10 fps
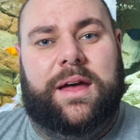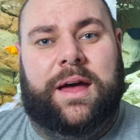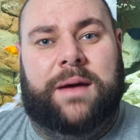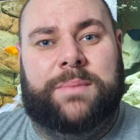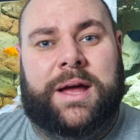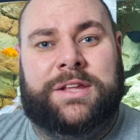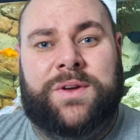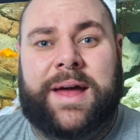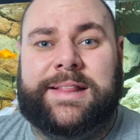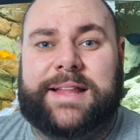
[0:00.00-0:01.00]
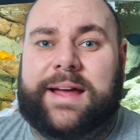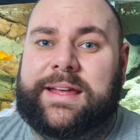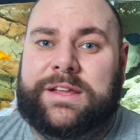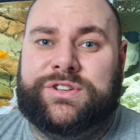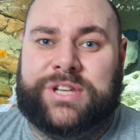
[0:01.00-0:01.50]
And you add that
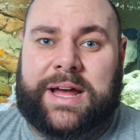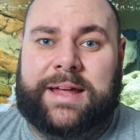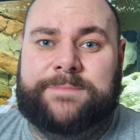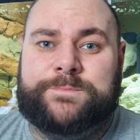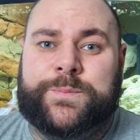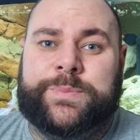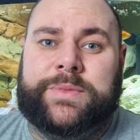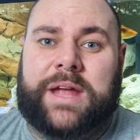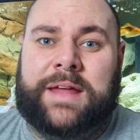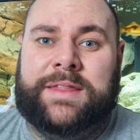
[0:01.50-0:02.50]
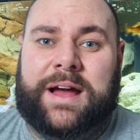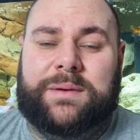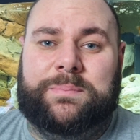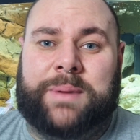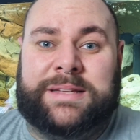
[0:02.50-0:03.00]
each day, and that
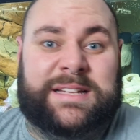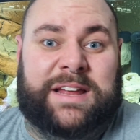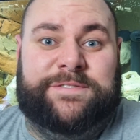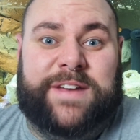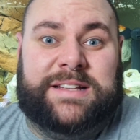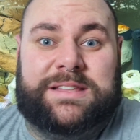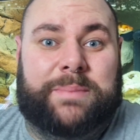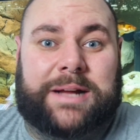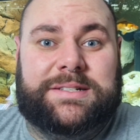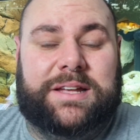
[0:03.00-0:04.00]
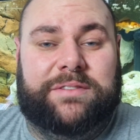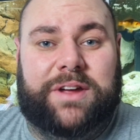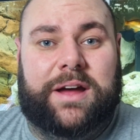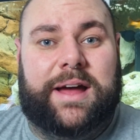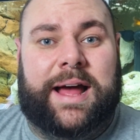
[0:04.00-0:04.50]
basically feeds the
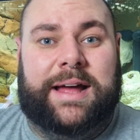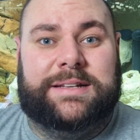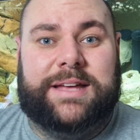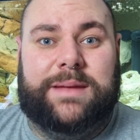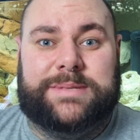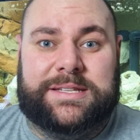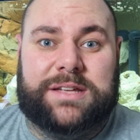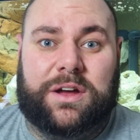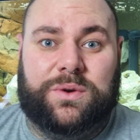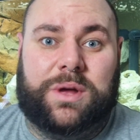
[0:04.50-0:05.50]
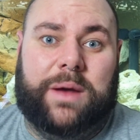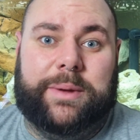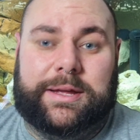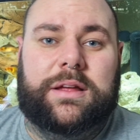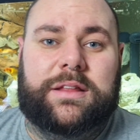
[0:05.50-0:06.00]
bacteria and keeps the cycle
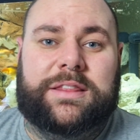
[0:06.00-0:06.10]
going.